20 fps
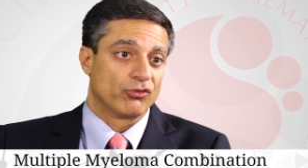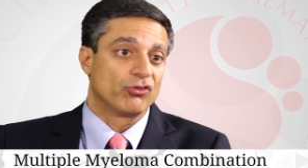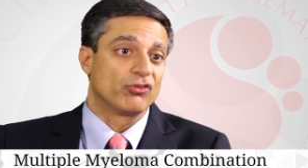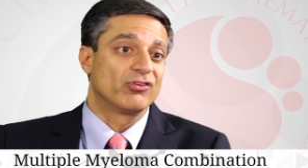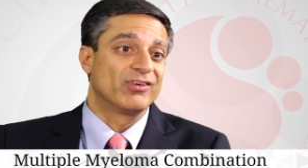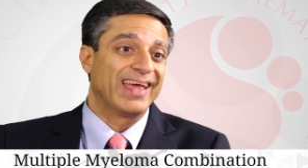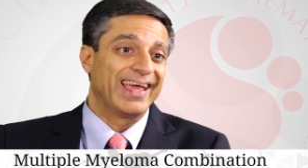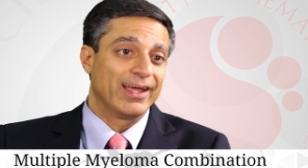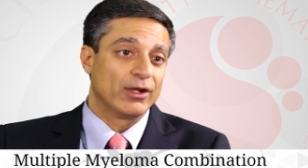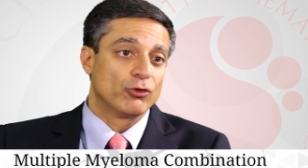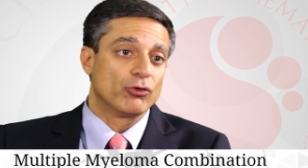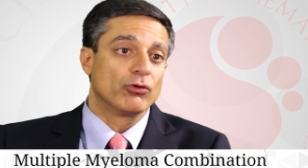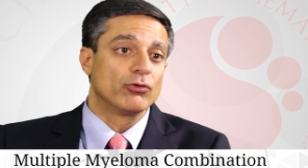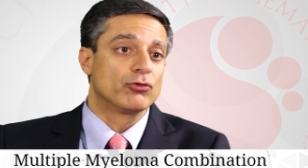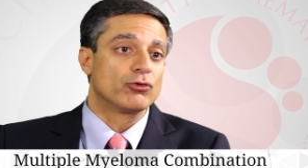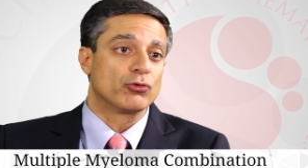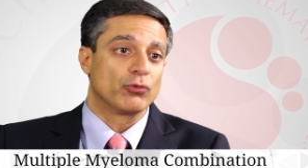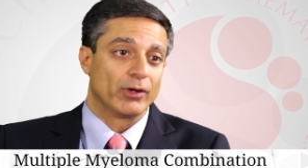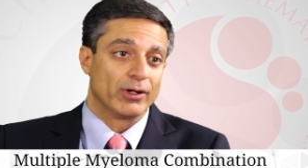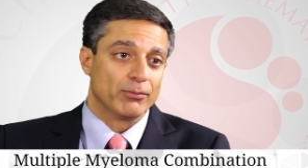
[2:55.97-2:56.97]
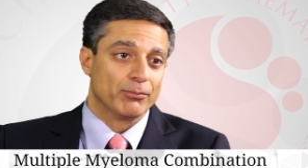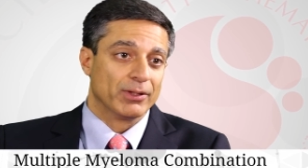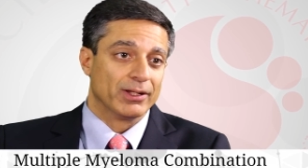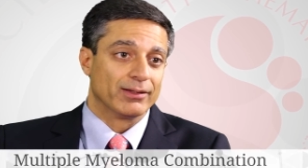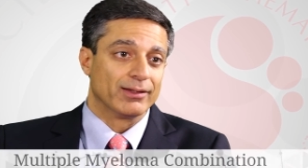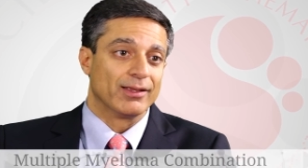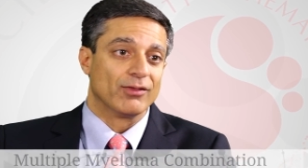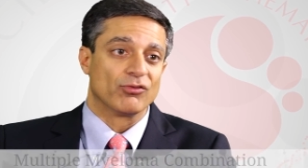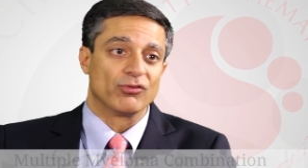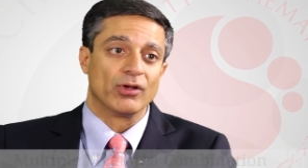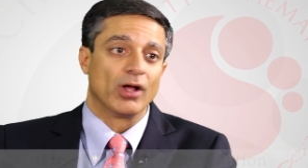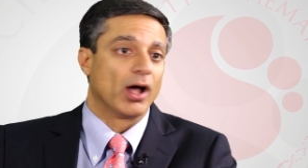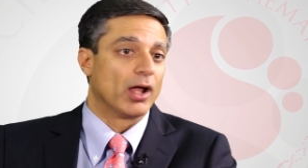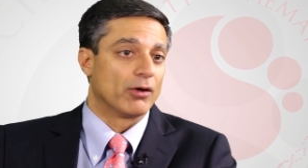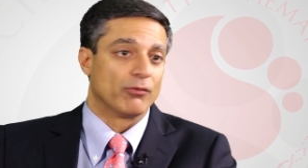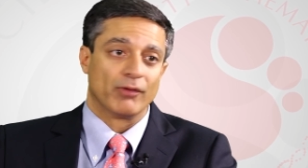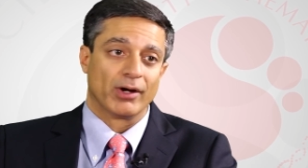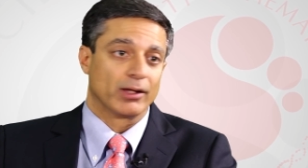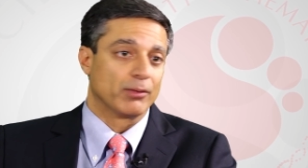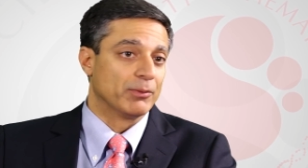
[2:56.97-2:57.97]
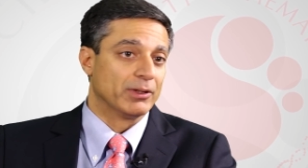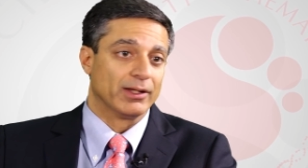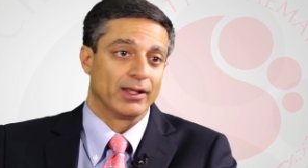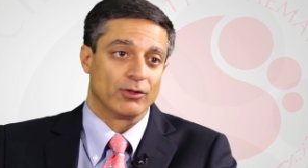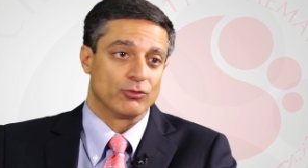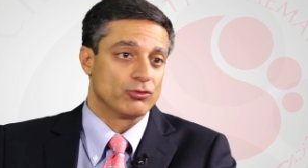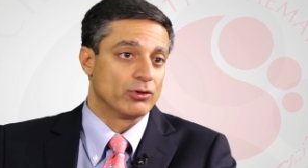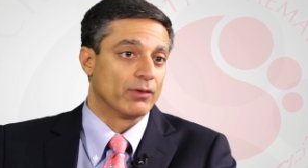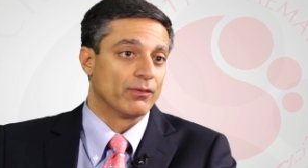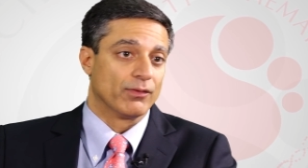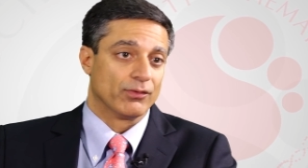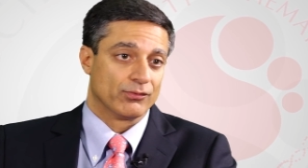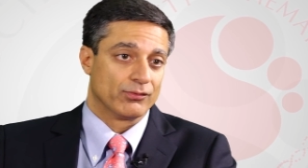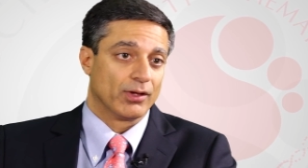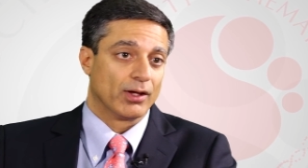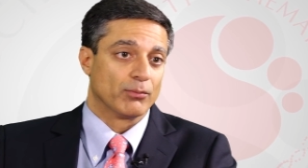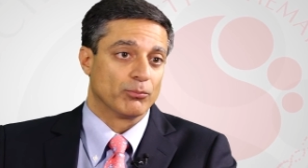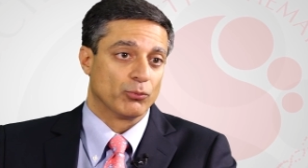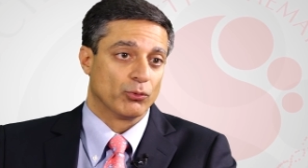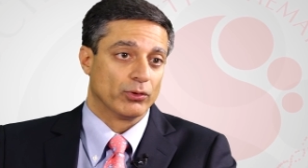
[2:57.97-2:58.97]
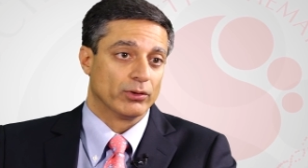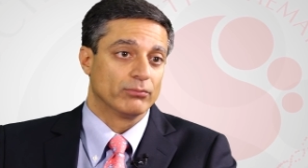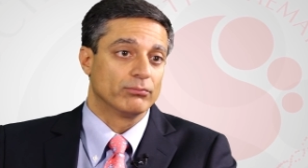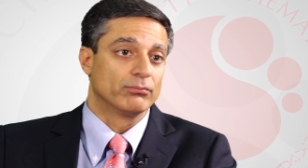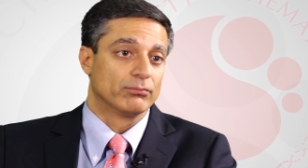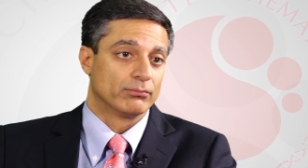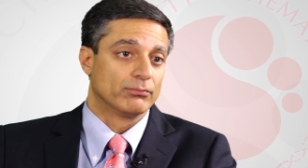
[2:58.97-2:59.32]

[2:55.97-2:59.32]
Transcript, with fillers: Standard treatment is not a recommendation at this time point.